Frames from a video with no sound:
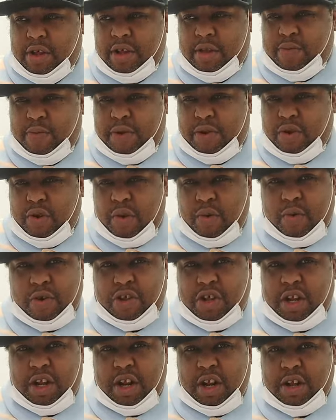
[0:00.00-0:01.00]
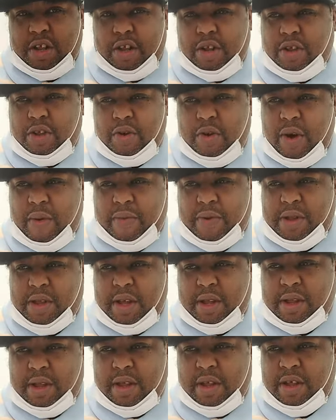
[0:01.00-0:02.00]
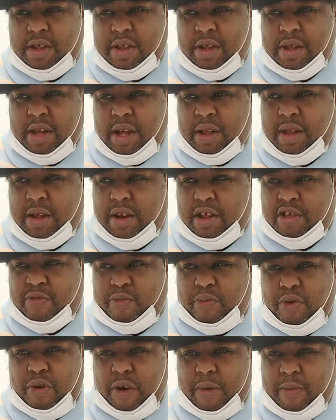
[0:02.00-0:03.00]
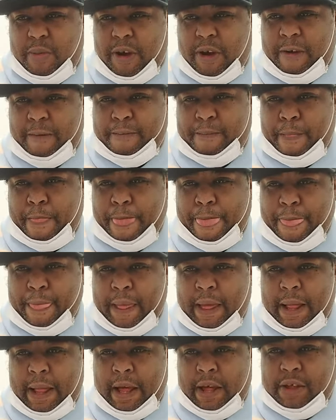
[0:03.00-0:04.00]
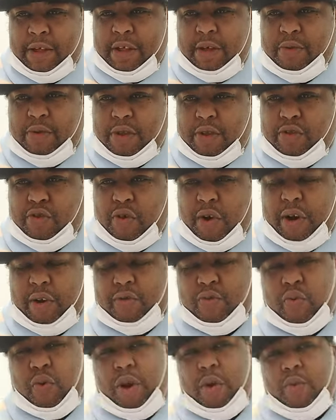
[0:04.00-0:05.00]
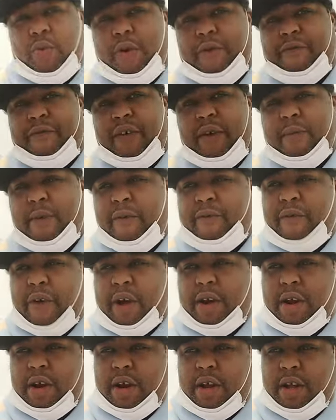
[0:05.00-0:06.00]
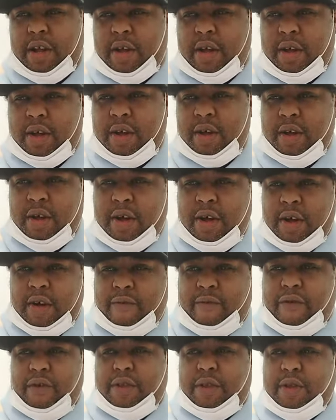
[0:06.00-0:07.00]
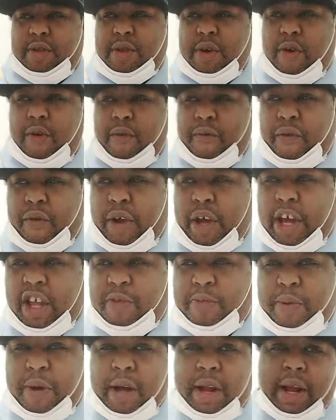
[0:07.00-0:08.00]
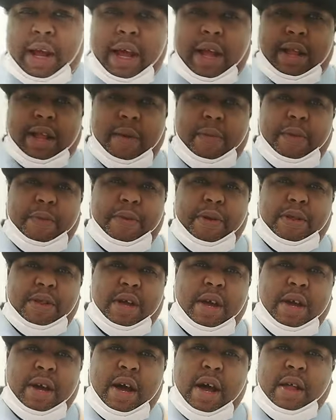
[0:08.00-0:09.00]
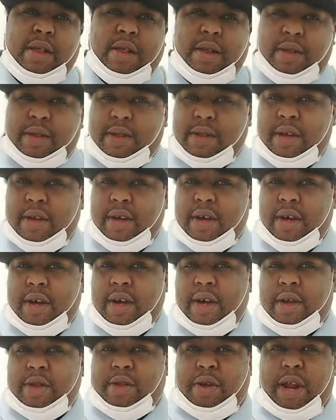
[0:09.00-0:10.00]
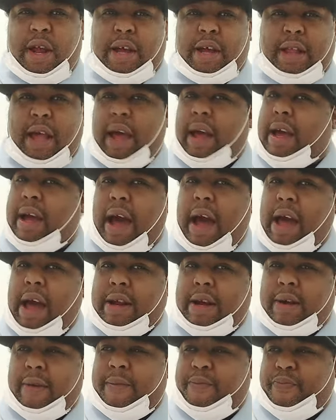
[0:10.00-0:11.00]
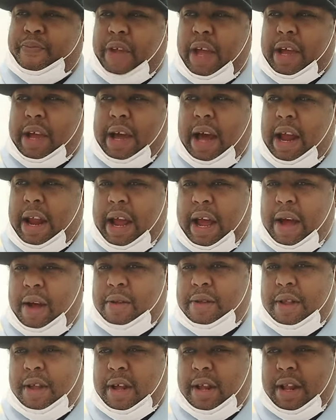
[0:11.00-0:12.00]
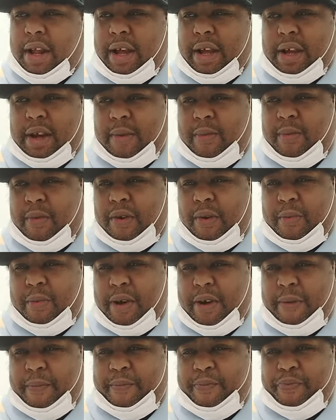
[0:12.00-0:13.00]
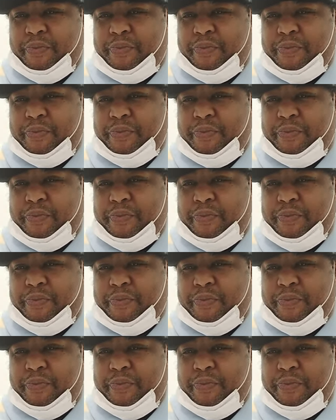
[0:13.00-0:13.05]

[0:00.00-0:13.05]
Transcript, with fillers: just been doing what she needed to do ever since she's into the sport, man. She was the 2021 Female Fighter of the Year for DAZN for ESPN and WBC and others. So they, they got her. They got her out there. Like, come on, man.